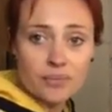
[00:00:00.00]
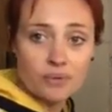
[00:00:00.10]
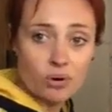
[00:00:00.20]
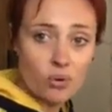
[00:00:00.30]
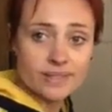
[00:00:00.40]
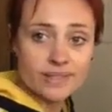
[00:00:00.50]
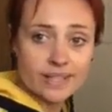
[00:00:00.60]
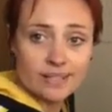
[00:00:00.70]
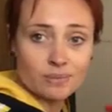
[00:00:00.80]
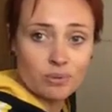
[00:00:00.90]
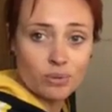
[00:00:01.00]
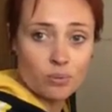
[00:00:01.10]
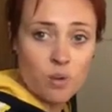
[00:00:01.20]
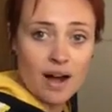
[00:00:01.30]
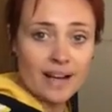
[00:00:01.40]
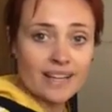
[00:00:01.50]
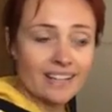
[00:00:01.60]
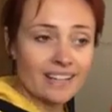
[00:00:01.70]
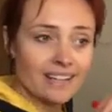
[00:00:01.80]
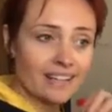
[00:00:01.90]
There always is. With the
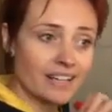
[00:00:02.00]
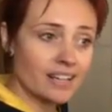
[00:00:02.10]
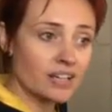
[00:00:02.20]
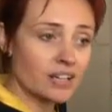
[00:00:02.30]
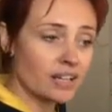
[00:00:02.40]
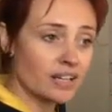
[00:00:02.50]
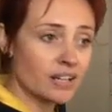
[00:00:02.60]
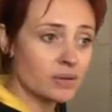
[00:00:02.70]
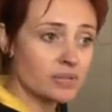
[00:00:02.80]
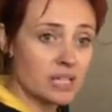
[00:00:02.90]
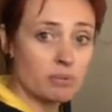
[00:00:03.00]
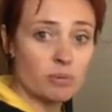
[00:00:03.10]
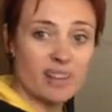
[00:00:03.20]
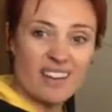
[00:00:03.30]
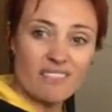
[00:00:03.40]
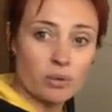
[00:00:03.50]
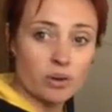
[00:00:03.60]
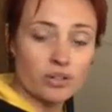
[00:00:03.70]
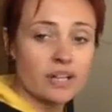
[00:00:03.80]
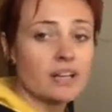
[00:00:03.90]
why, it goes deeper with
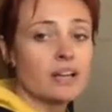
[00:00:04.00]
everyone.